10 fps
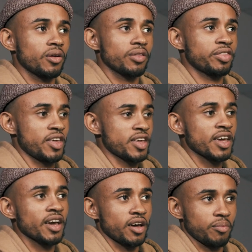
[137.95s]

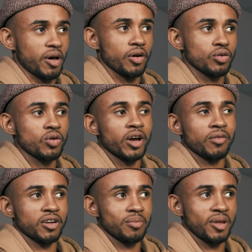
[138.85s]
thinking about who I
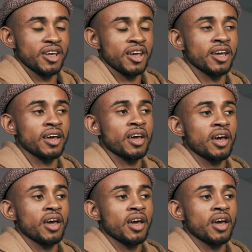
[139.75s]
want to be,